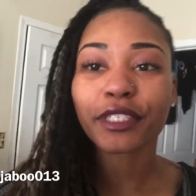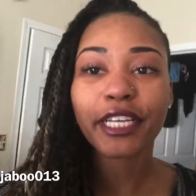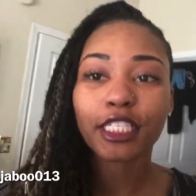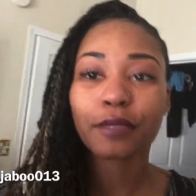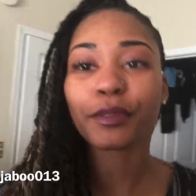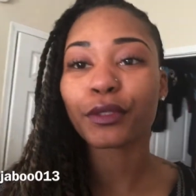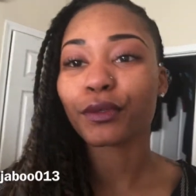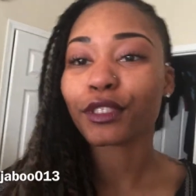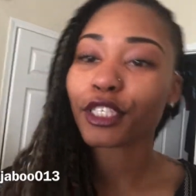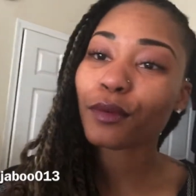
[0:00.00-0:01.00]

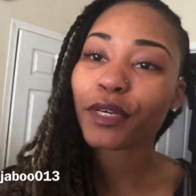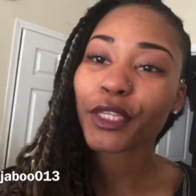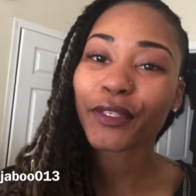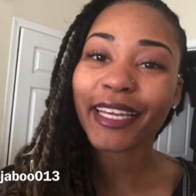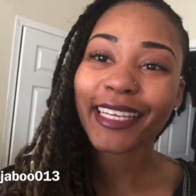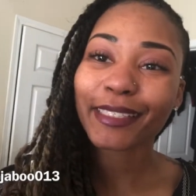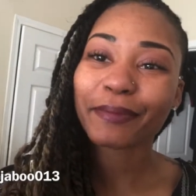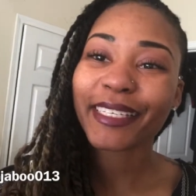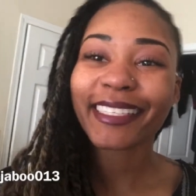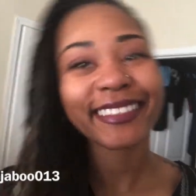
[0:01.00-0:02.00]
DejaBoo zero one three. That's
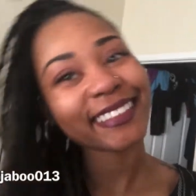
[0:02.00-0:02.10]
me.